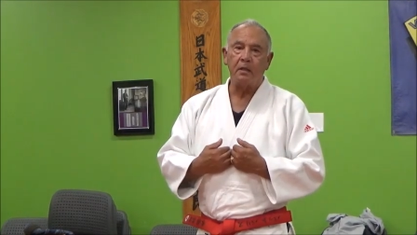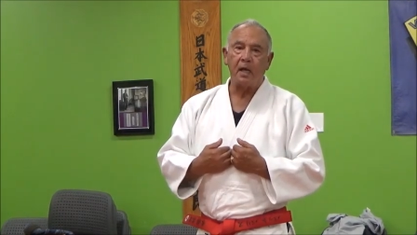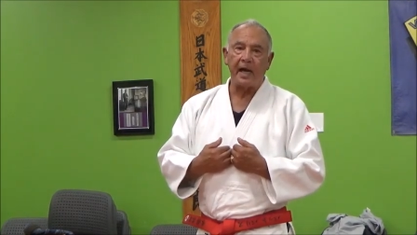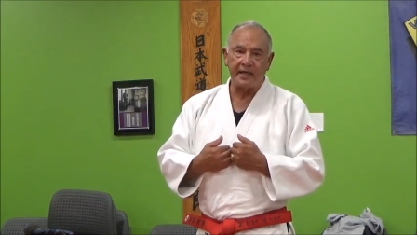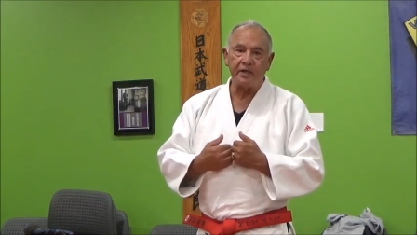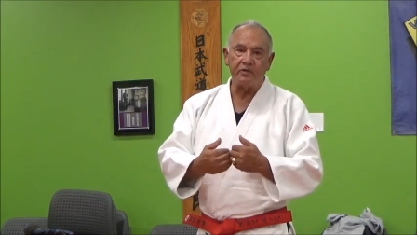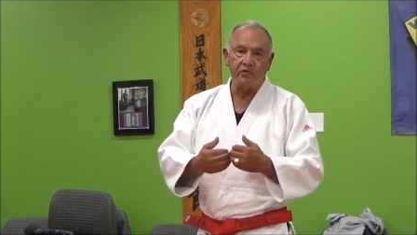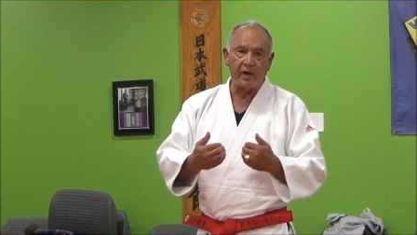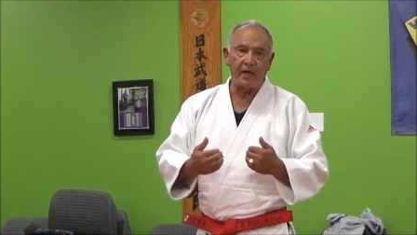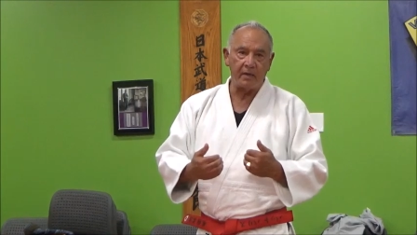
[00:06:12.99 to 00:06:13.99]
I didn't
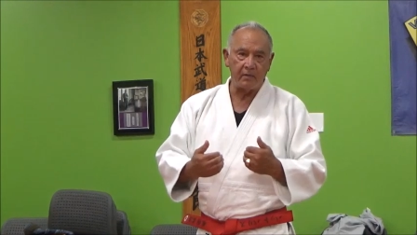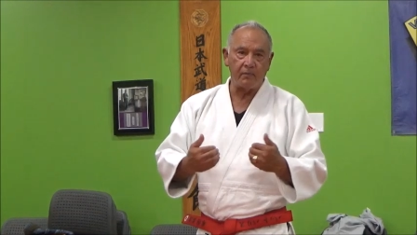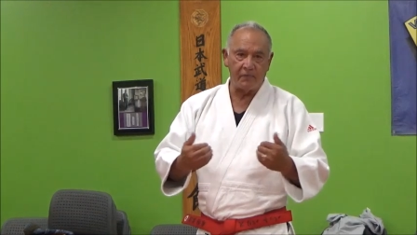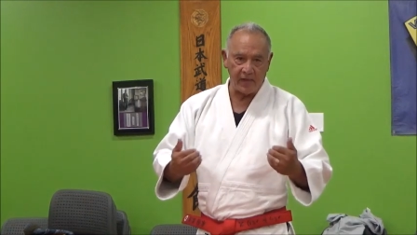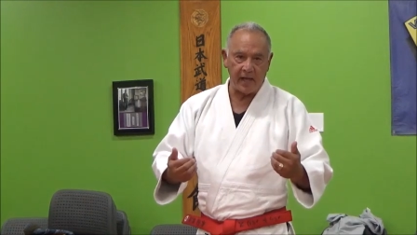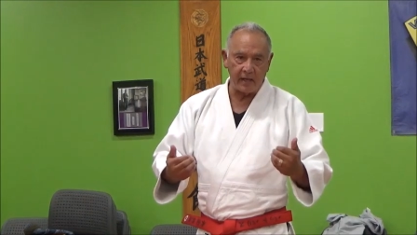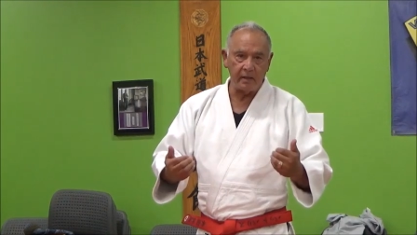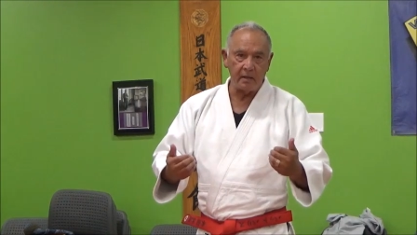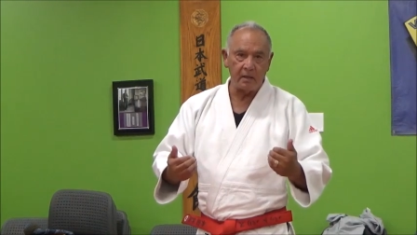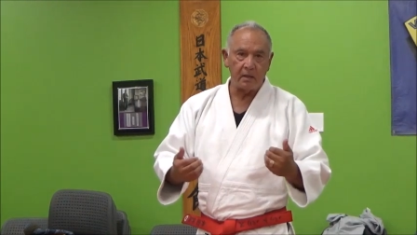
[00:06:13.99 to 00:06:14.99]
drink
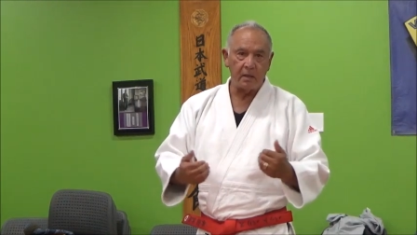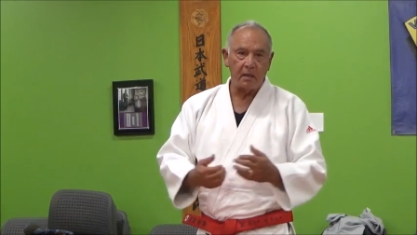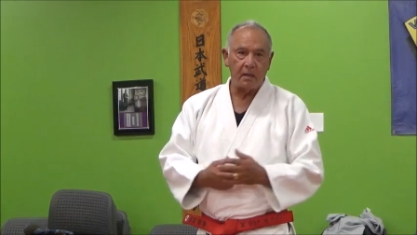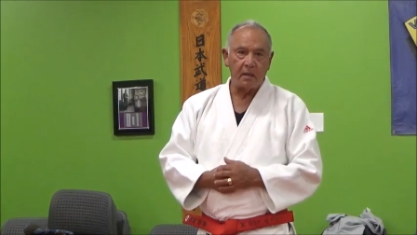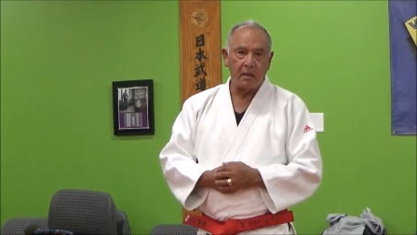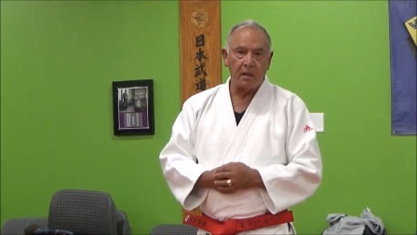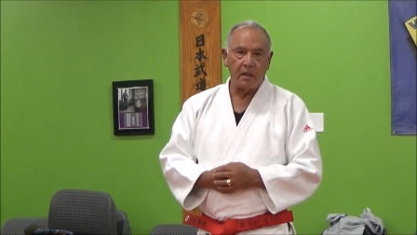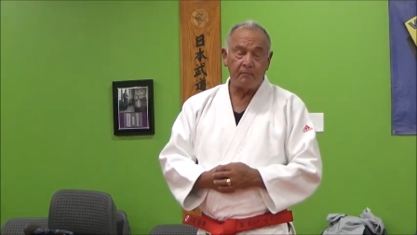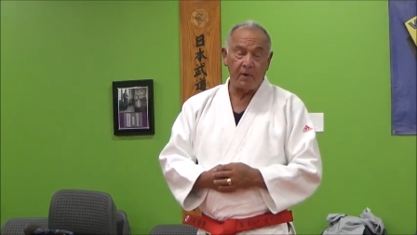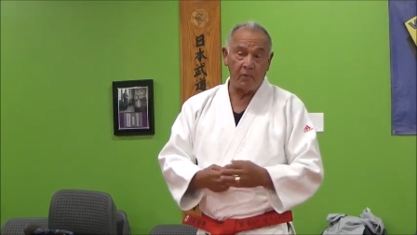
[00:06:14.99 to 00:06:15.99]
then.
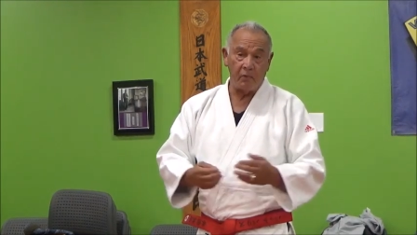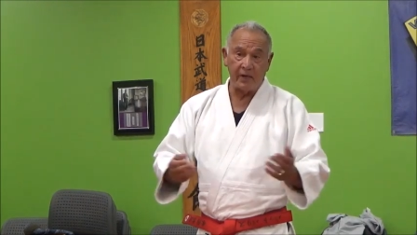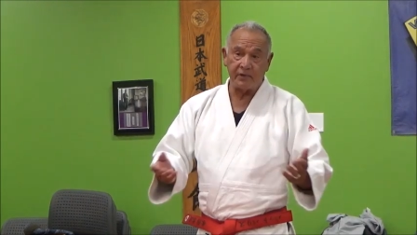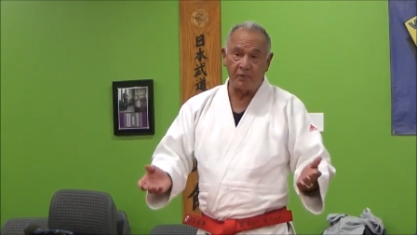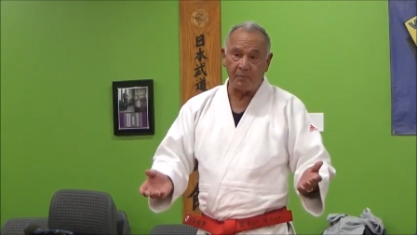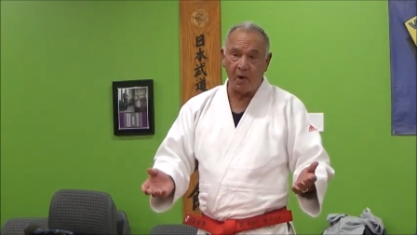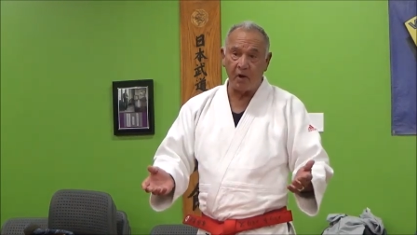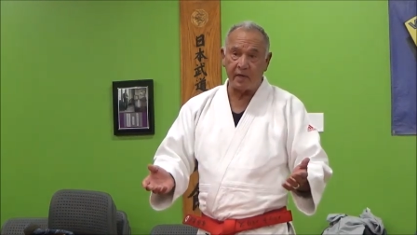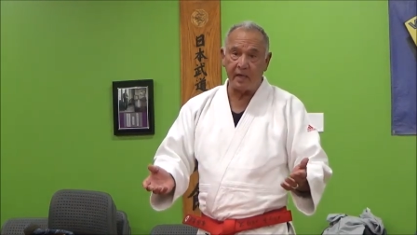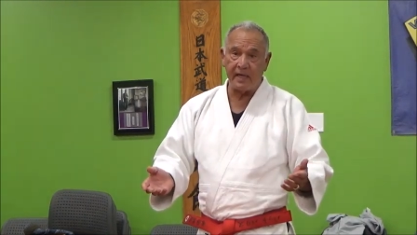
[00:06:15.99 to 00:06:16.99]
But we went to a
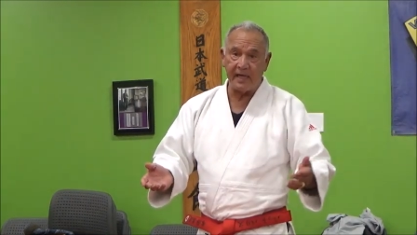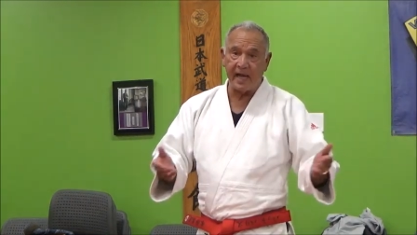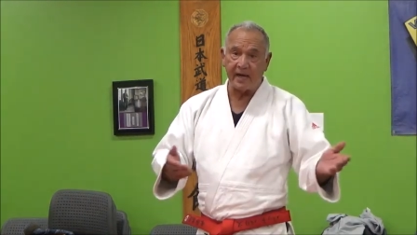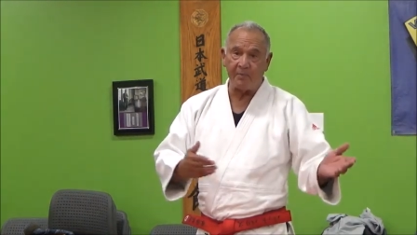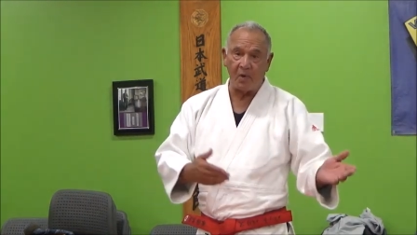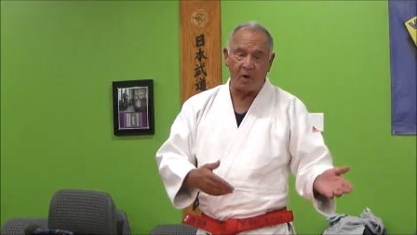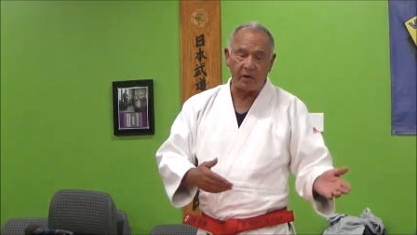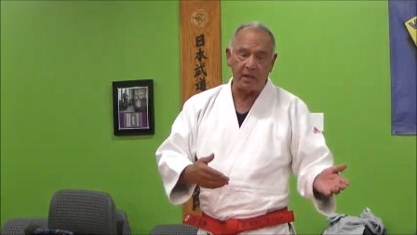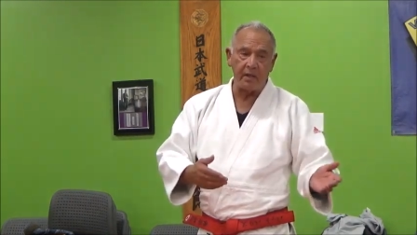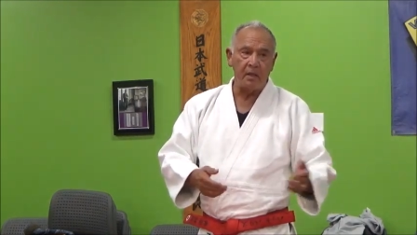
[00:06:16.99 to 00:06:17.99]
party, he had a
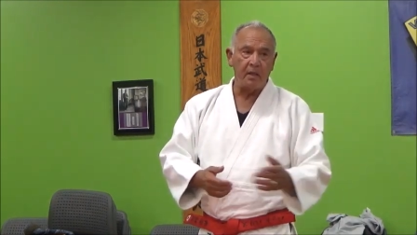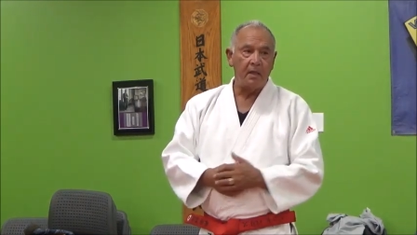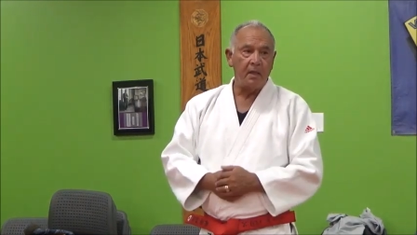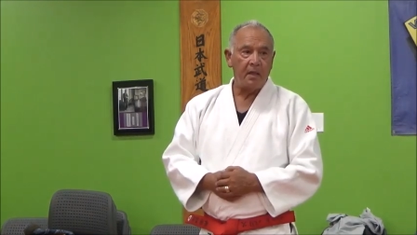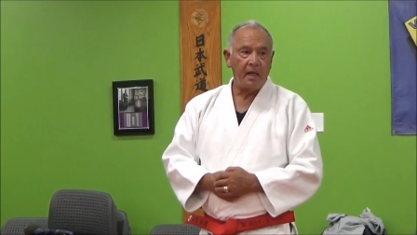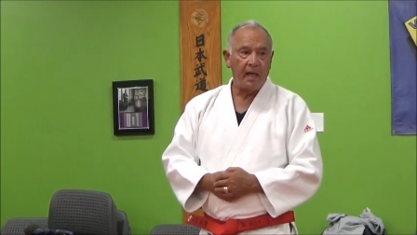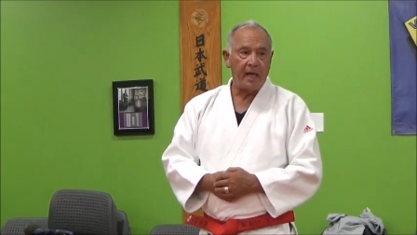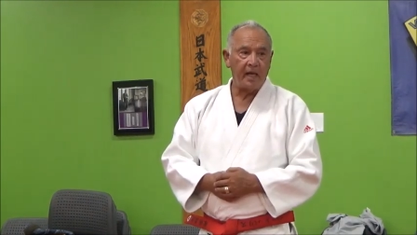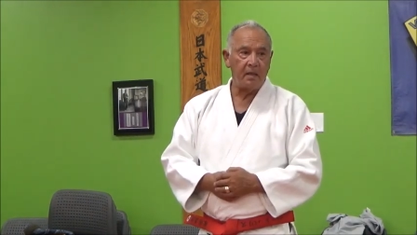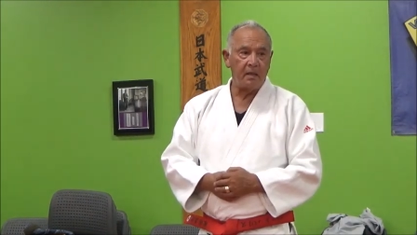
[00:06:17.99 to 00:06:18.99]
party,
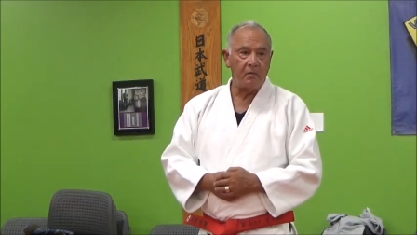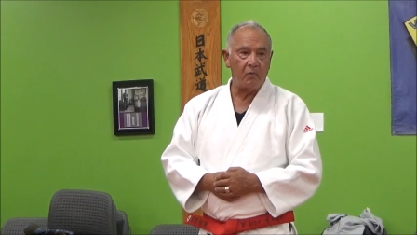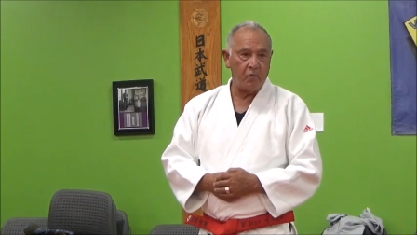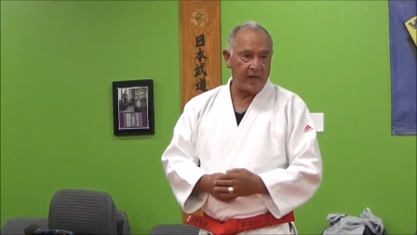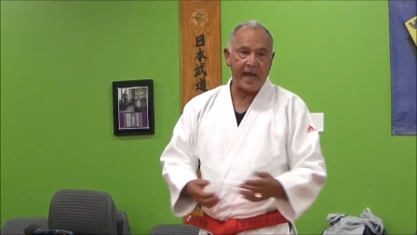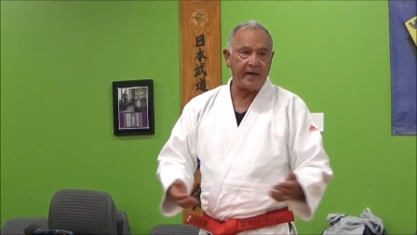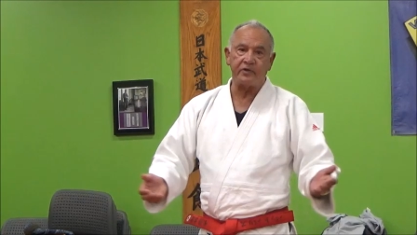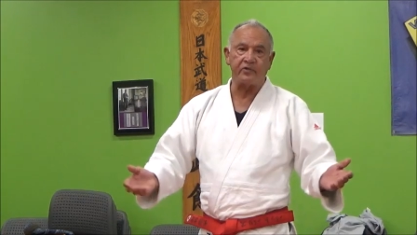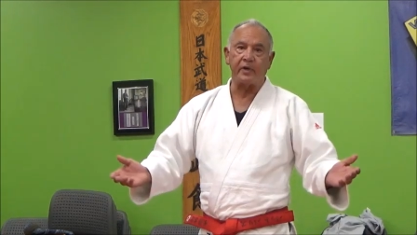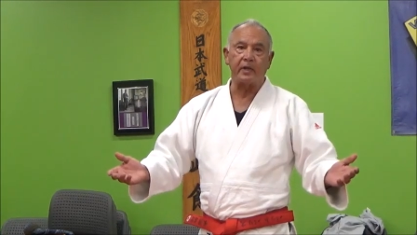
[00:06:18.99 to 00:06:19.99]
and we had to
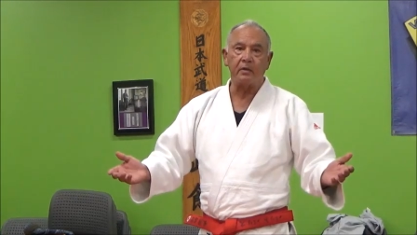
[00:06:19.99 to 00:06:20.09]
drink.